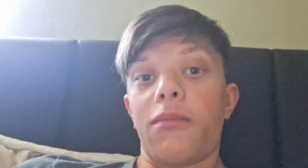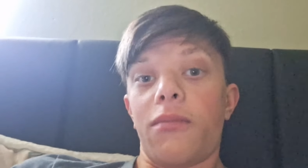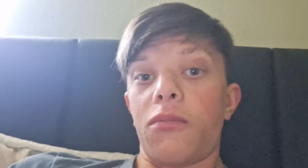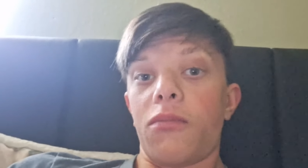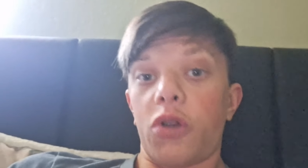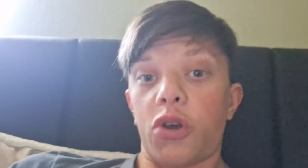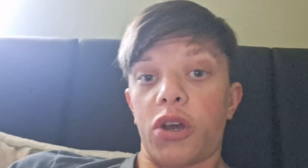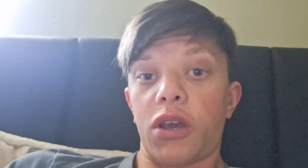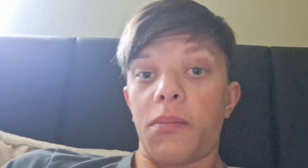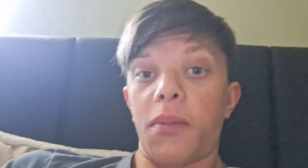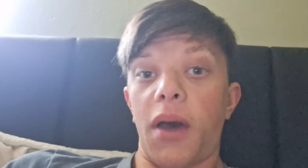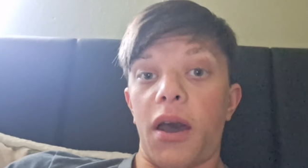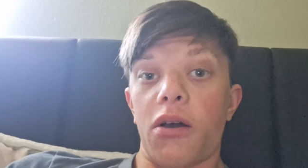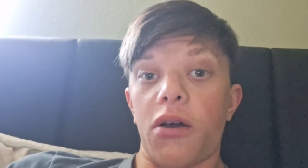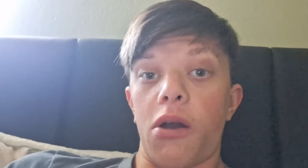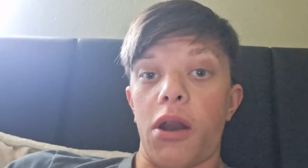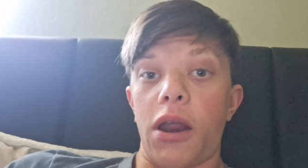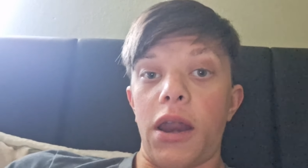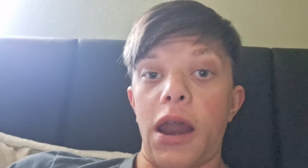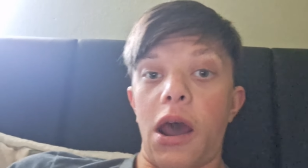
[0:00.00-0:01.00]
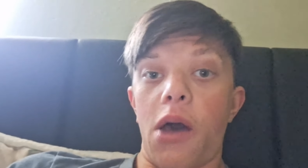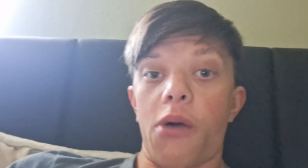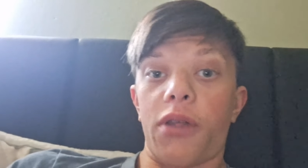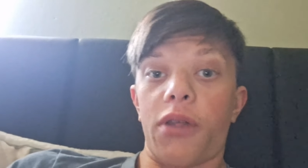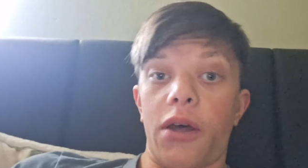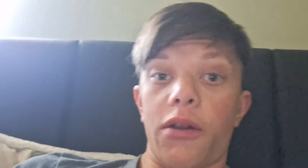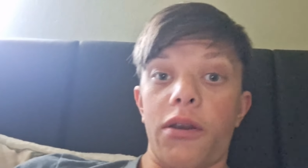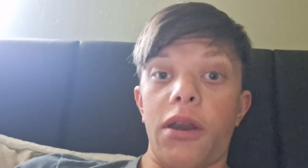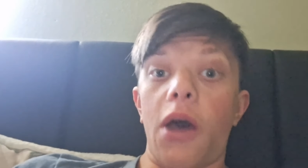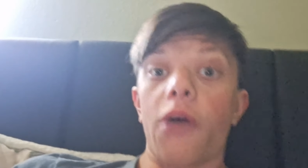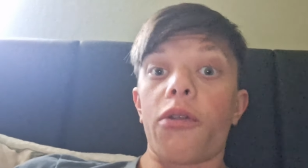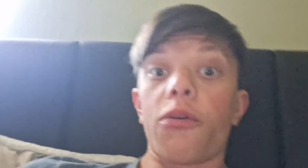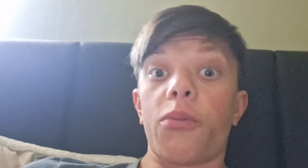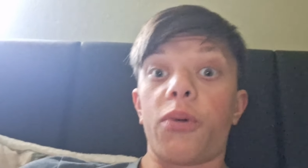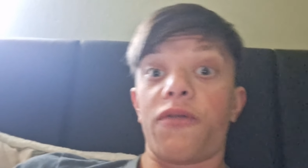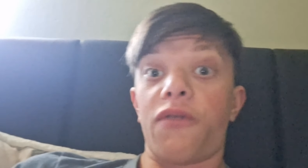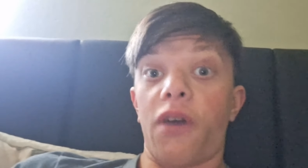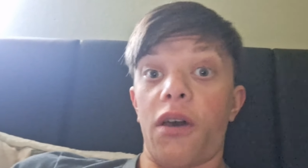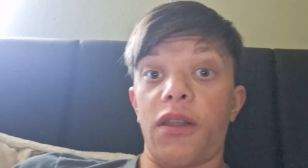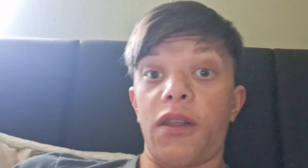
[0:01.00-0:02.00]
Looking back on it now, that now that
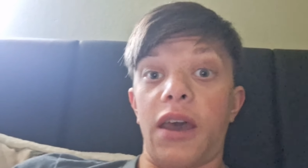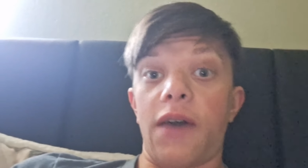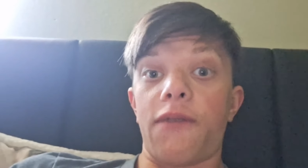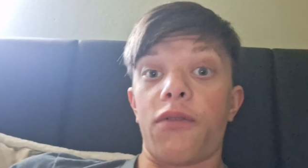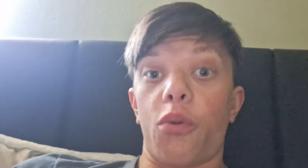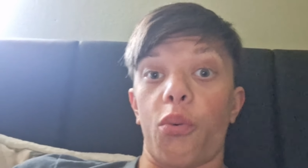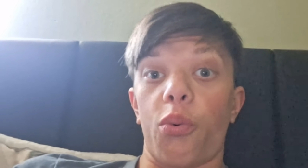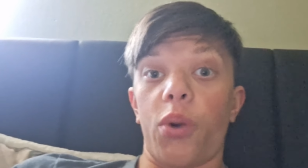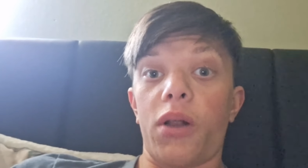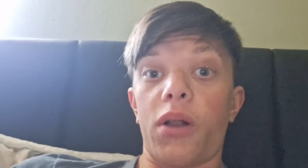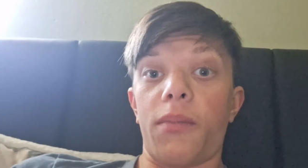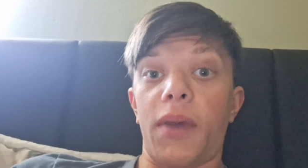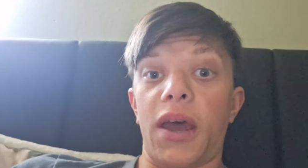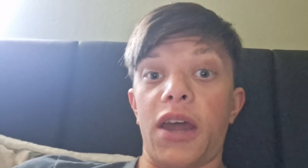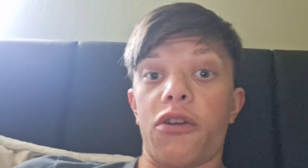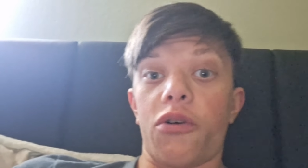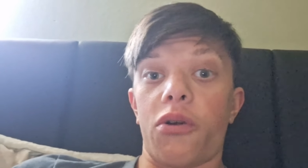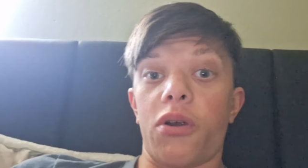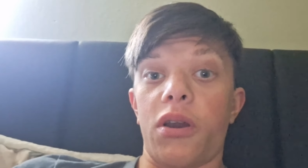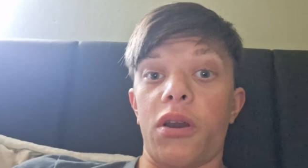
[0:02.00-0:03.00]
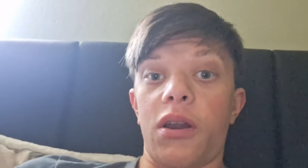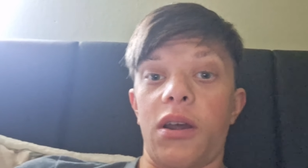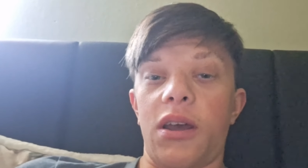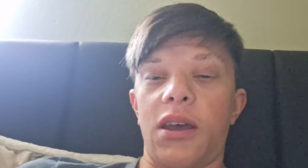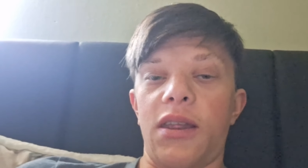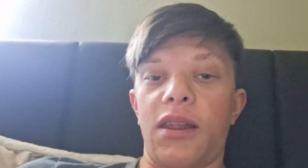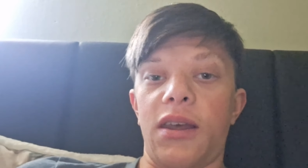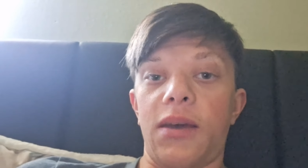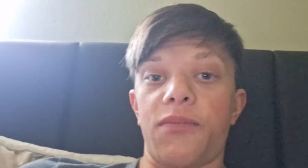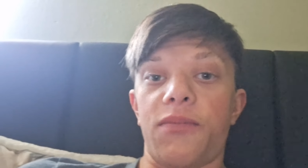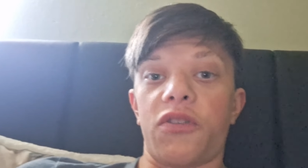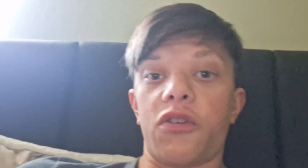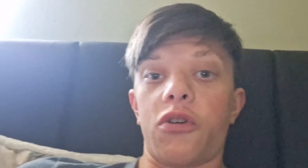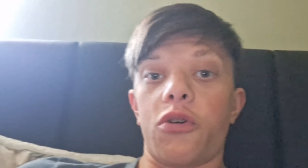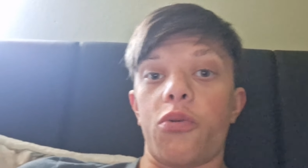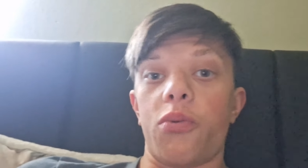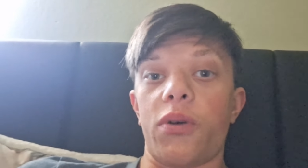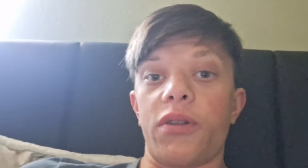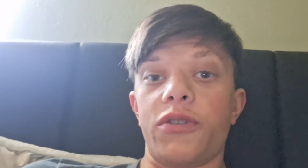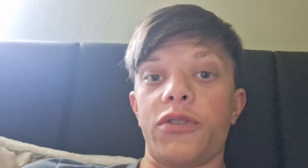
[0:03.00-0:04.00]
we finally have the real Mandarin in the
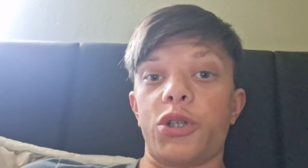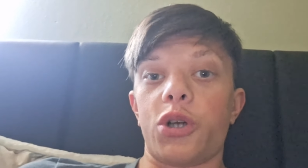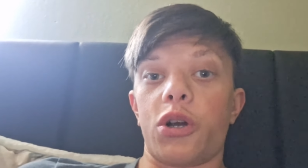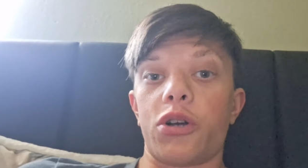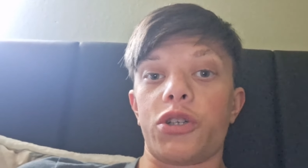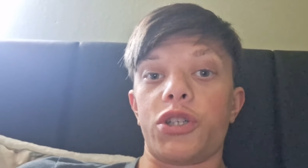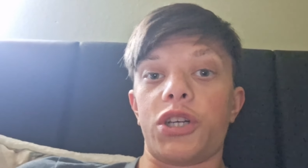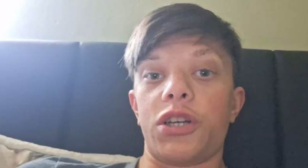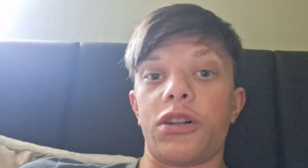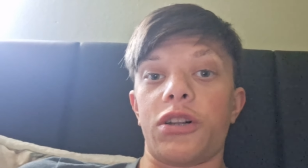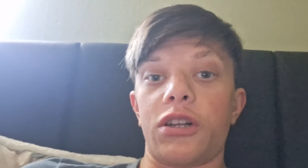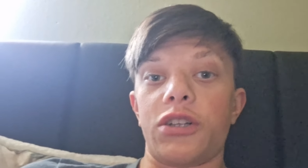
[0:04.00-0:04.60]
MCU with Shang-Chi and